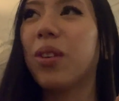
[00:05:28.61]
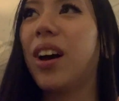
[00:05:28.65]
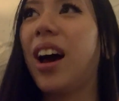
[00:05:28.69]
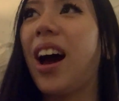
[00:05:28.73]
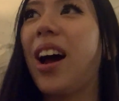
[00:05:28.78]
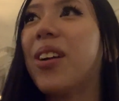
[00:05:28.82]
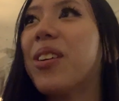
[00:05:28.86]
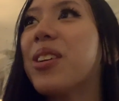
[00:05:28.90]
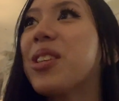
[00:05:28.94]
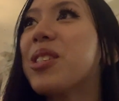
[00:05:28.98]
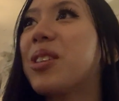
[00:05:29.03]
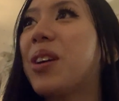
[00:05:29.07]

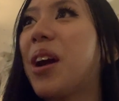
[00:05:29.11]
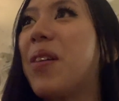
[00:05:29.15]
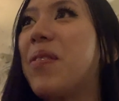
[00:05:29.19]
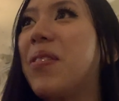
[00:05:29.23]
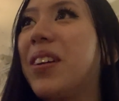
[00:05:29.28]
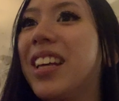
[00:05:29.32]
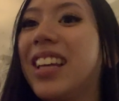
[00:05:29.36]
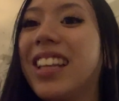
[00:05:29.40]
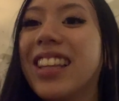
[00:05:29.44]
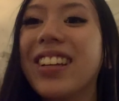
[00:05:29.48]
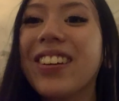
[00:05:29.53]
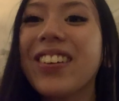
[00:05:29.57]
how do I describe
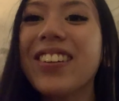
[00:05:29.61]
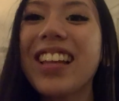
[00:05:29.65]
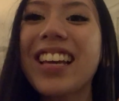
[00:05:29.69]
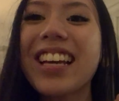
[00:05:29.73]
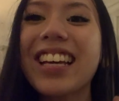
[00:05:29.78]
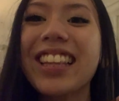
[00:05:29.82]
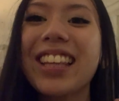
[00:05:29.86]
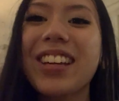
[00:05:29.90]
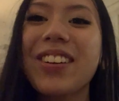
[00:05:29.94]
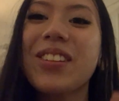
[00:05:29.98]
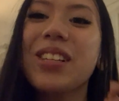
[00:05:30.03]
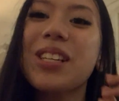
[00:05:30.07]
it? They were
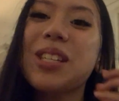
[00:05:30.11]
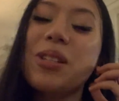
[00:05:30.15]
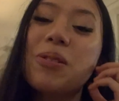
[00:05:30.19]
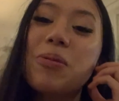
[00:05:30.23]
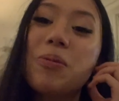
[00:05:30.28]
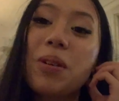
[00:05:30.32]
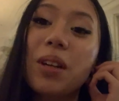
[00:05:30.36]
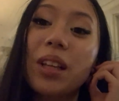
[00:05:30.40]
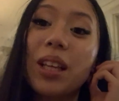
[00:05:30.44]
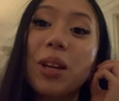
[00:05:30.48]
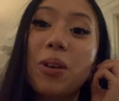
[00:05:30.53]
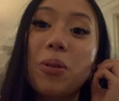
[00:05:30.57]
like, they were just
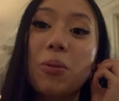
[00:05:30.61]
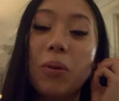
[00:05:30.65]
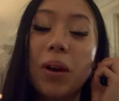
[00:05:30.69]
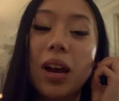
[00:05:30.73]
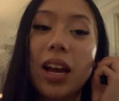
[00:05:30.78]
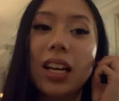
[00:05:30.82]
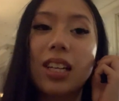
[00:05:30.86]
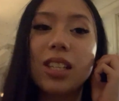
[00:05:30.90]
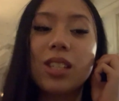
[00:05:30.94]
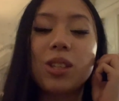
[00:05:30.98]
really rich,